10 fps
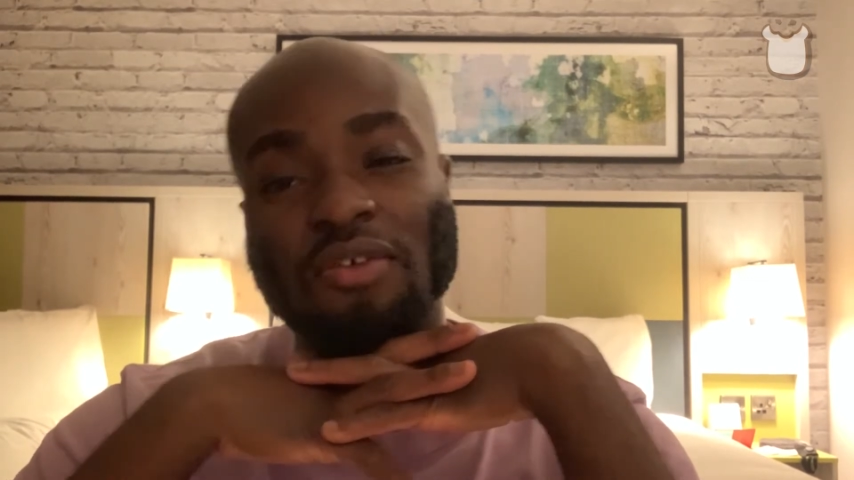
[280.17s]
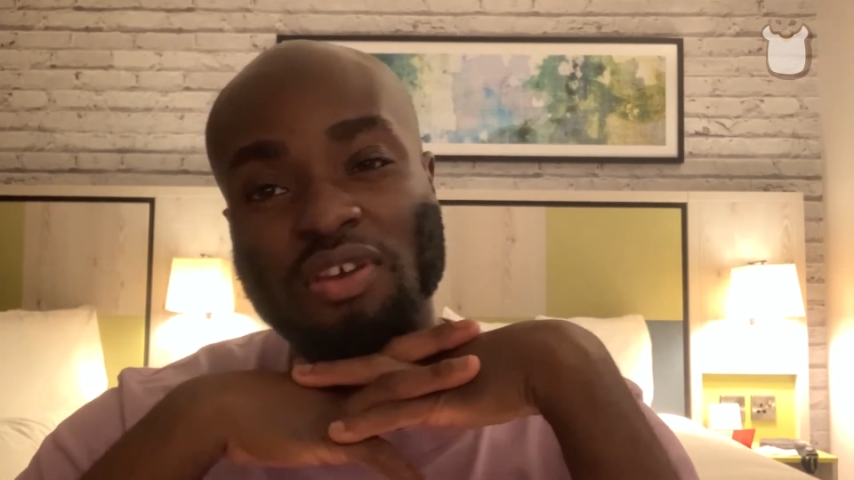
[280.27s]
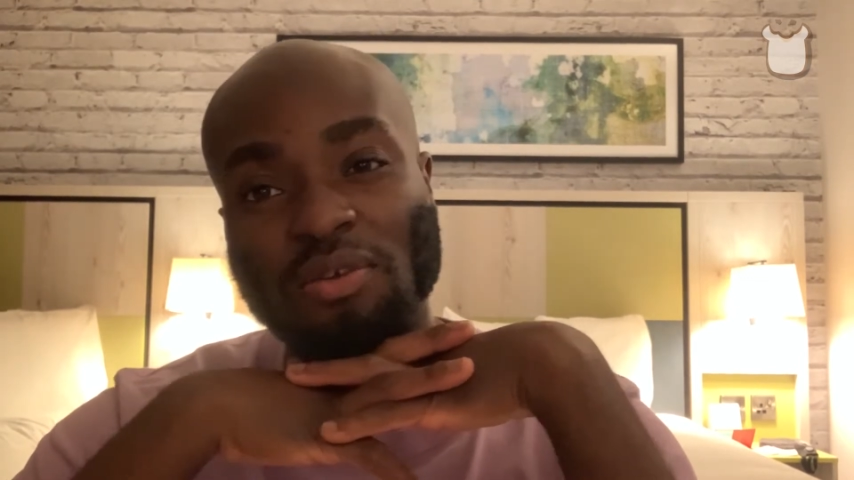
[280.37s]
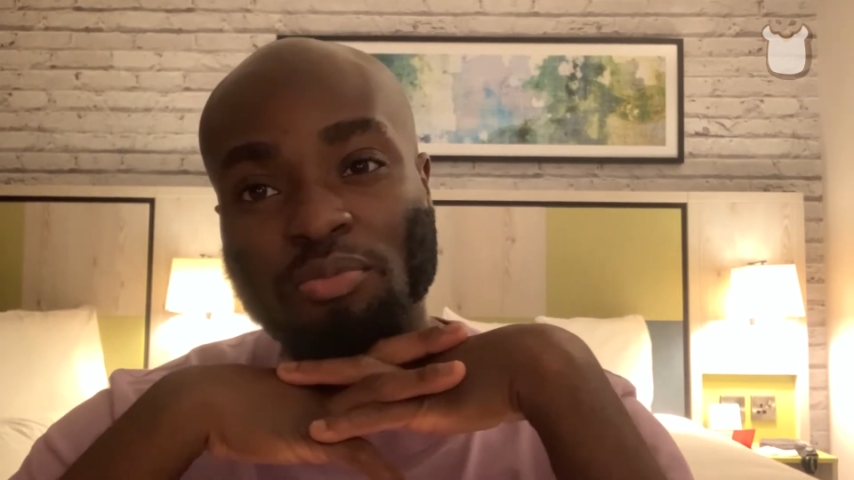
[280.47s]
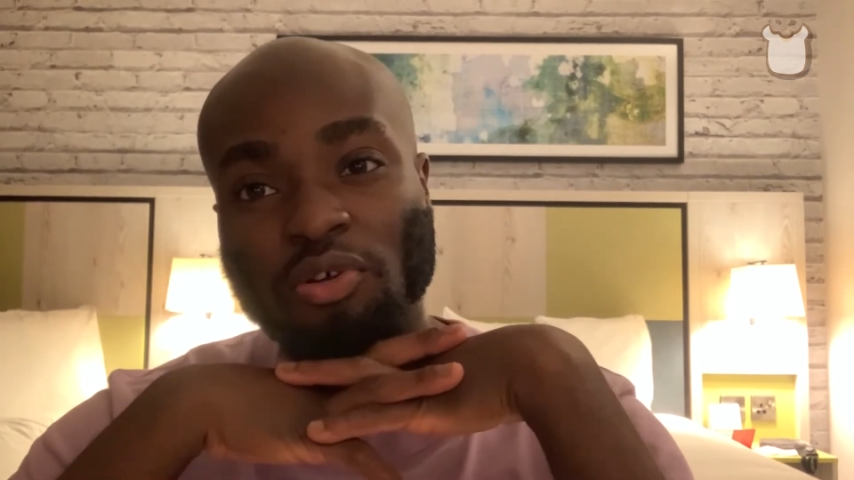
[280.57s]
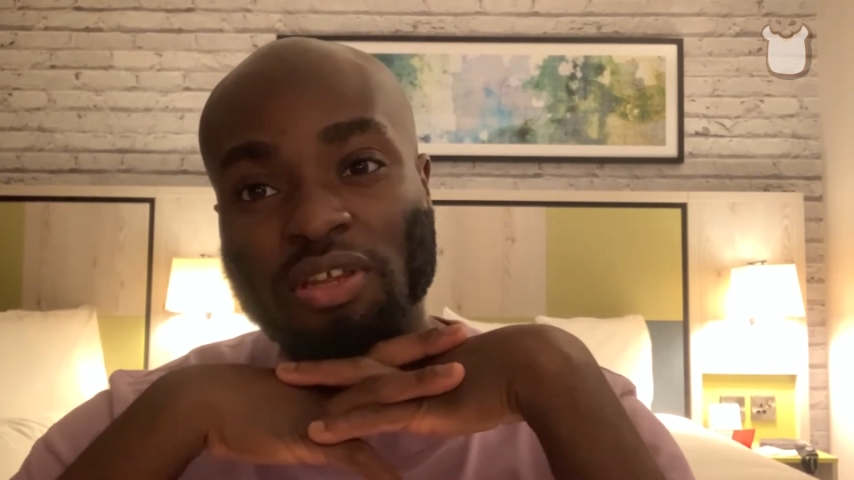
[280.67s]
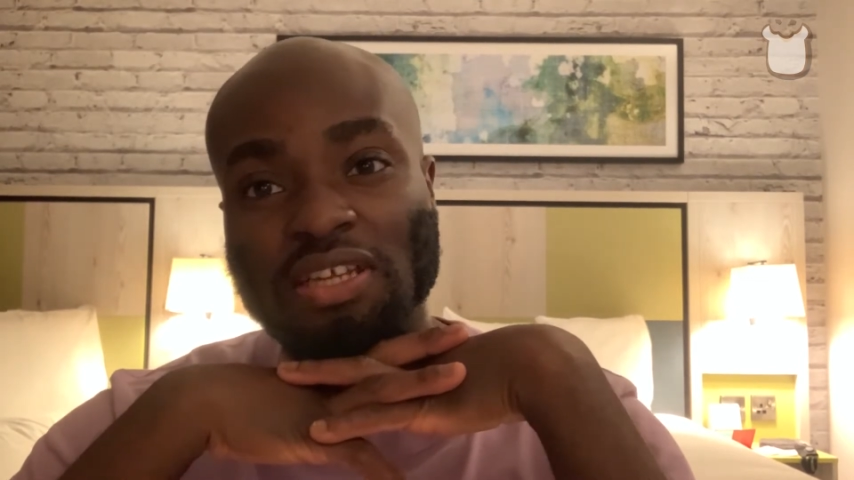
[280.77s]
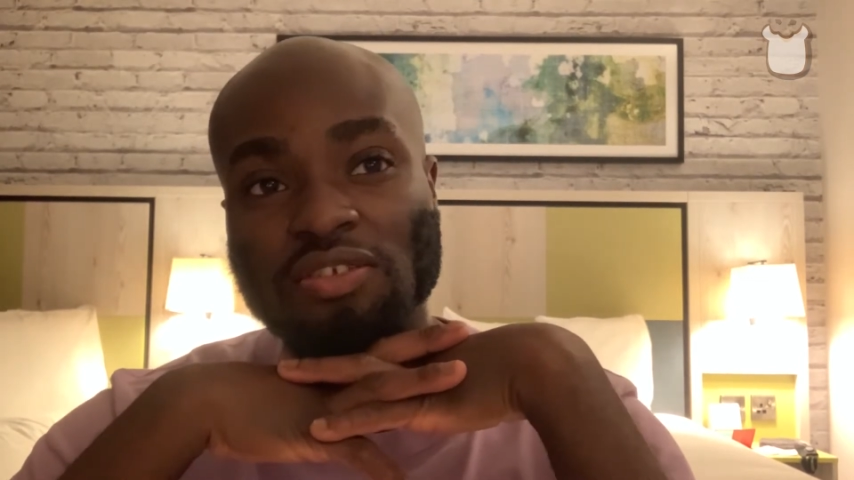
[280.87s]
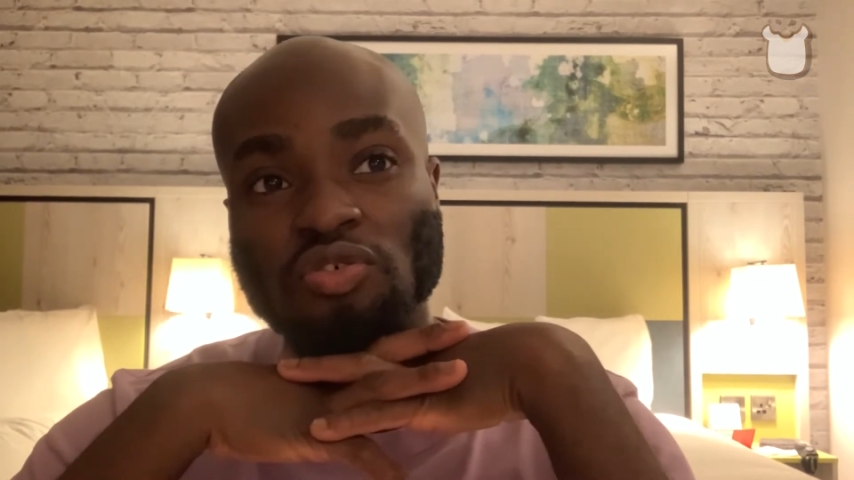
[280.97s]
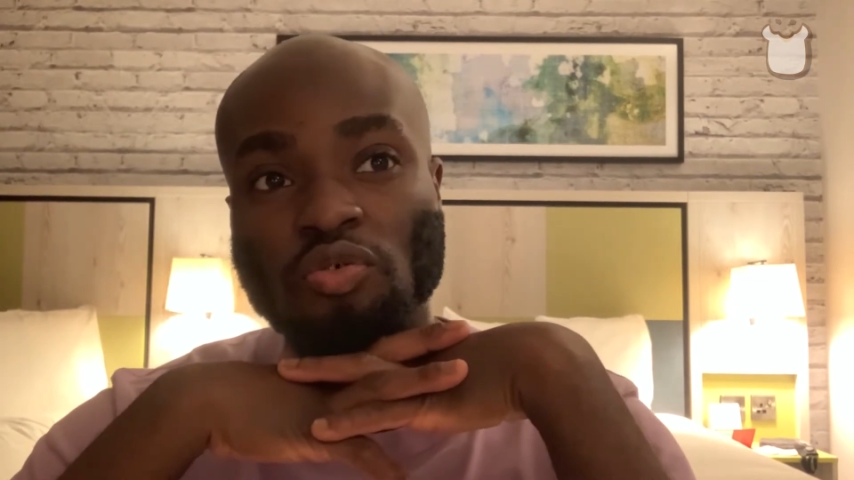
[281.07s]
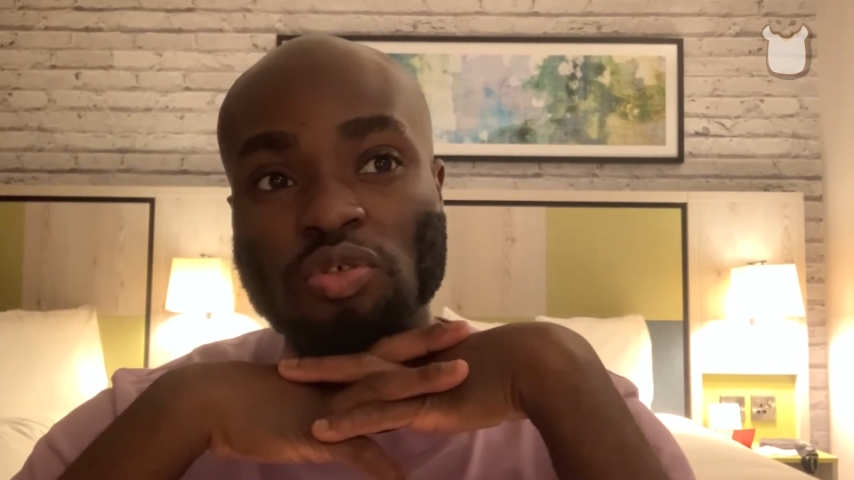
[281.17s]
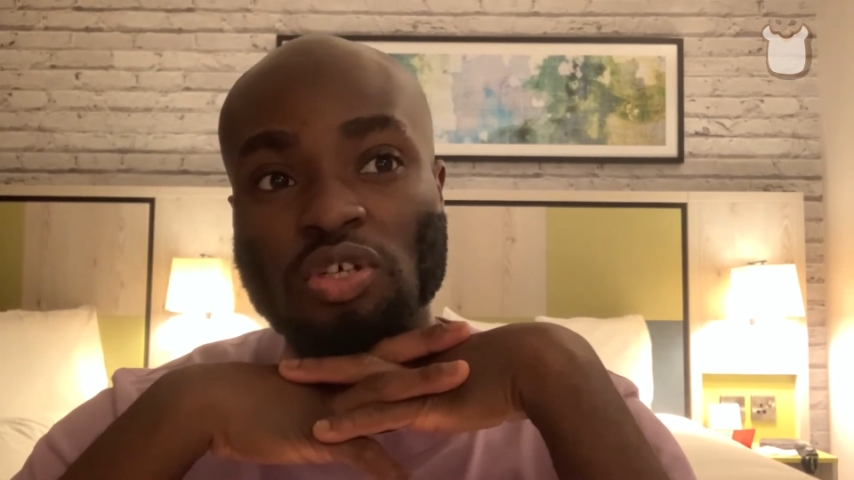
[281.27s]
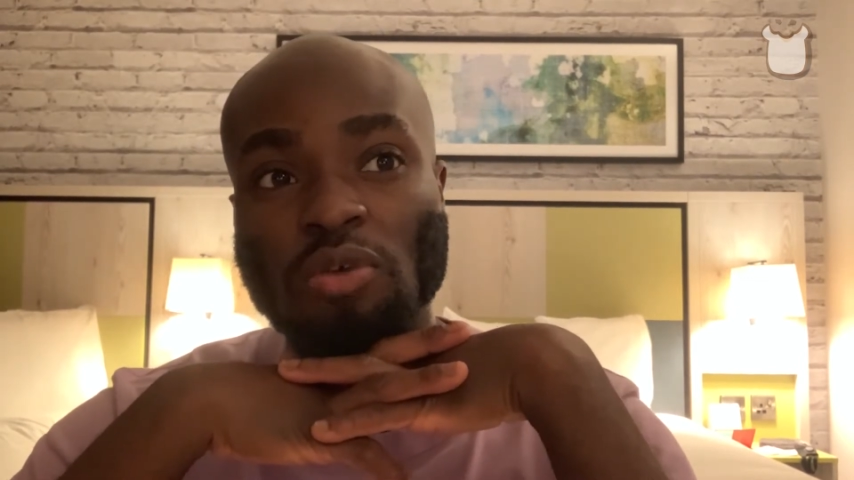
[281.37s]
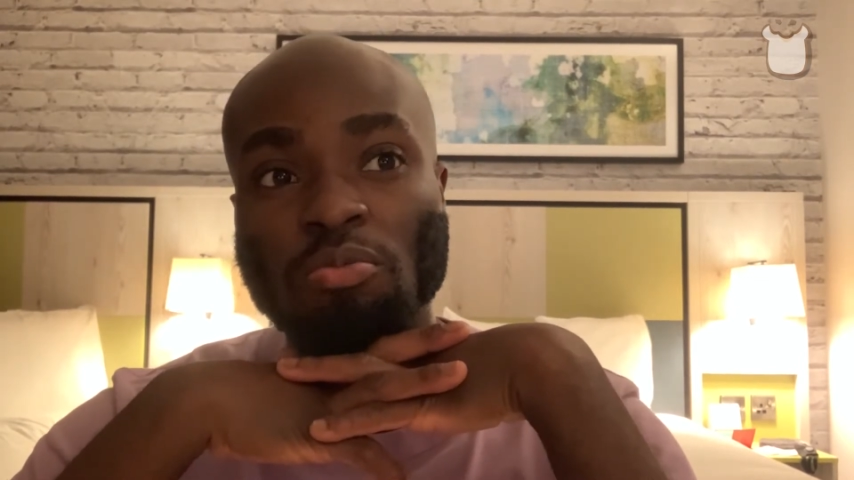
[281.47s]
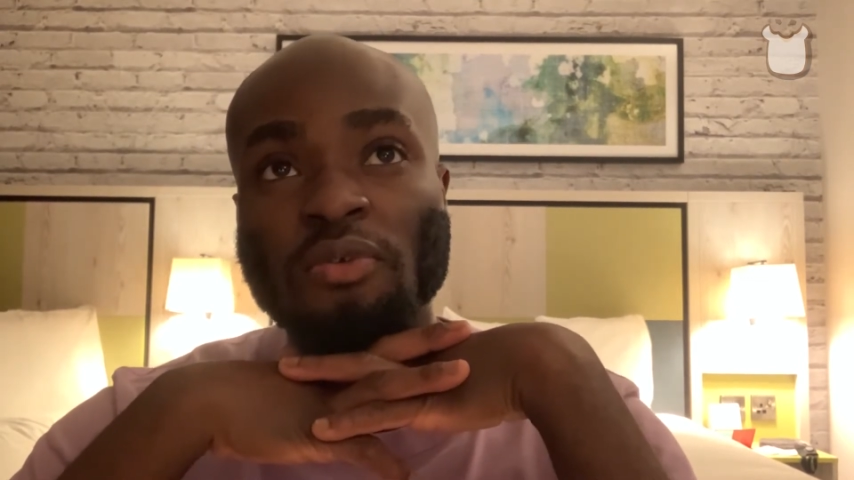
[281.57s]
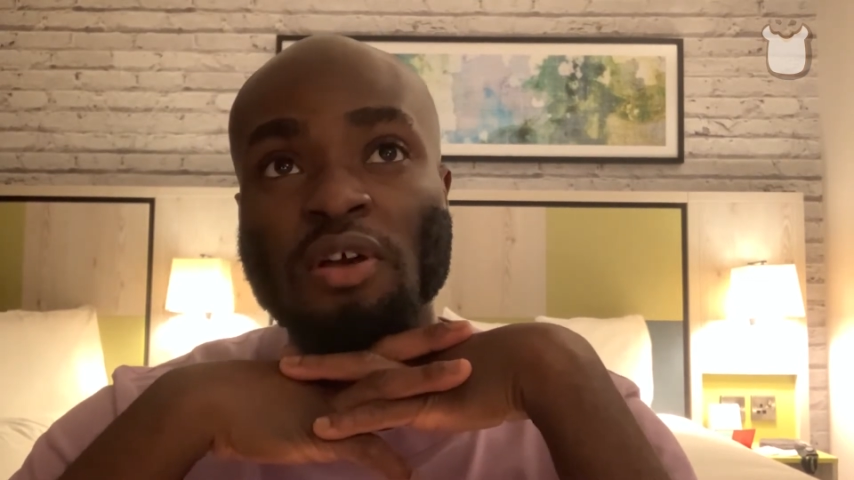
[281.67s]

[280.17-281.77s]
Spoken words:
re-employed at the school job.